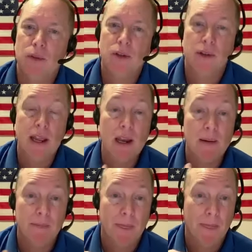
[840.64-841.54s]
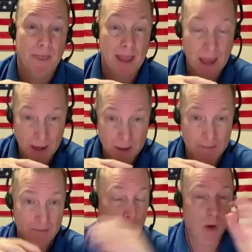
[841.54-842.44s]
so then
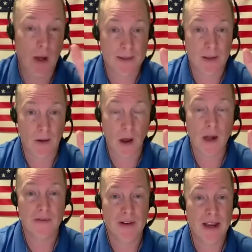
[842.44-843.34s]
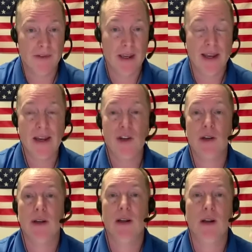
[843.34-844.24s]
it's a lot of
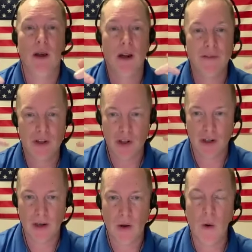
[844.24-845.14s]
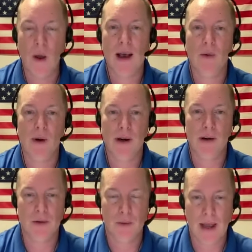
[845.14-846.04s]
navigation and a lot of just know-how where
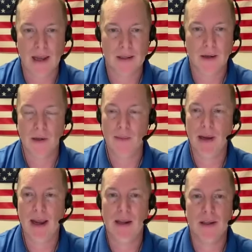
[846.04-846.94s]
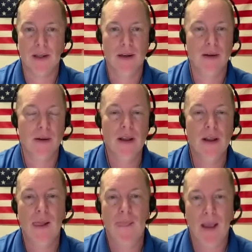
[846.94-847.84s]
you ask other pilots and
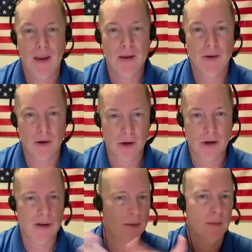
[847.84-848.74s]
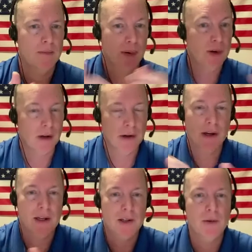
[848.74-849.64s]
you learn book
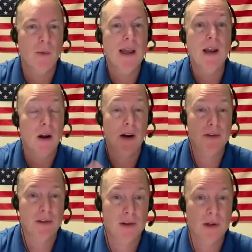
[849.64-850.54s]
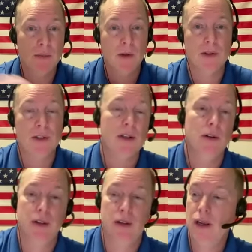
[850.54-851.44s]
learning too. Where are the thermals? So
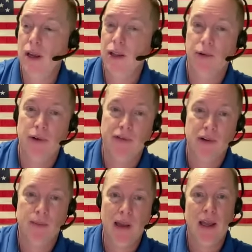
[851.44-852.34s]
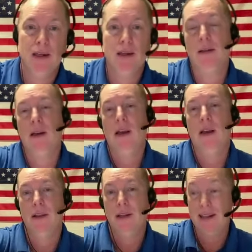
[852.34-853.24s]
the riverbeds,
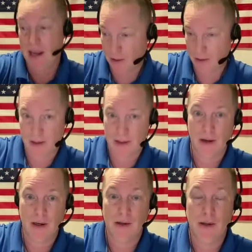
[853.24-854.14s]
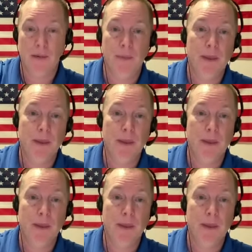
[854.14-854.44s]
the deserts are good.